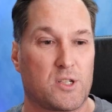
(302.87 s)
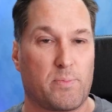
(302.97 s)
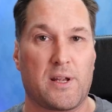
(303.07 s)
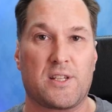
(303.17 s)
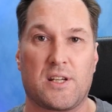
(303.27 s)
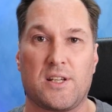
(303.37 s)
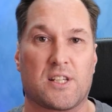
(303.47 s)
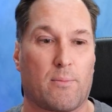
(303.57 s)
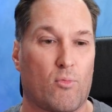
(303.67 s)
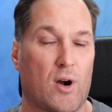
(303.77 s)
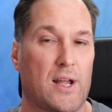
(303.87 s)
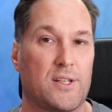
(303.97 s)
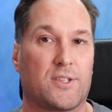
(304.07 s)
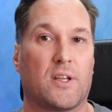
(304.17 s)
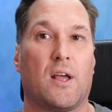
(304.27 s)
species, some
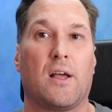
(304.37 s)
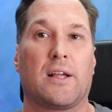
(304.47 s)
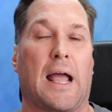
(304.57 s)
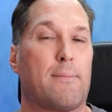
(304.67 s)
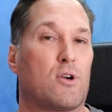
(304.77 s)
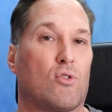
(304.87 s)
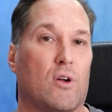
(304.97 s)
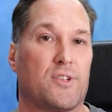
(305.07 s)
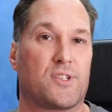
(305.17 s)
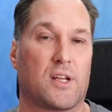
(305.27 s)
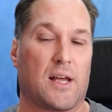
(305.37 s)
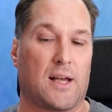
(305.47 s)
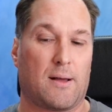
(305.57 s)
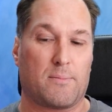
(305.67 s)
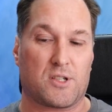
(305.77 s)
race, came across
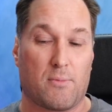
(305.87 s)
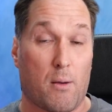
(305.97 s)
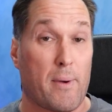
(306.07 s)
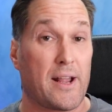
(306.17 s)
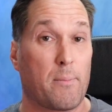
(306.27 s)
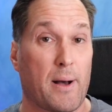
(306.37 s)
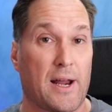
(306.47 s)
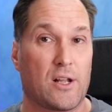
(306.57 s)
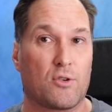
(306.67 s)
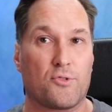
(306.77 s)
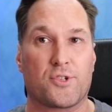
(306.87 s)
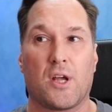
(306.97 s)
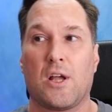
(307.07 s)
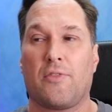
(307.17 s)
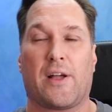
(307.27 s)
um, some omega particles.
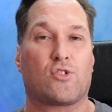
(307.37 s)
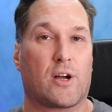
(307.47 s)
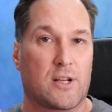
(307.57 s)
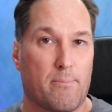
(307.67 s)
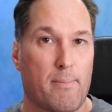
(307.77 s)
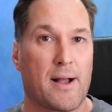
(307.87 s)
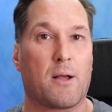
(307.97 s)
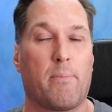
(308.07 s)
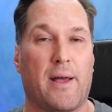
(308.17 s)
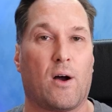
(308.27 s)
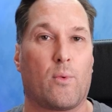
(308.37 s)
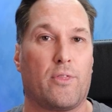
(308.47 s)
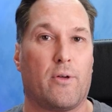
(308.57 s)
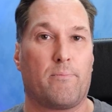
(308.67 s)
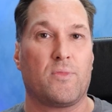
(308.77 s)
They tried to muck about
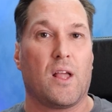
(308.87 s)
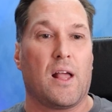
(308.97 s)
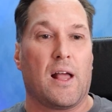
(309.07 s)
with them.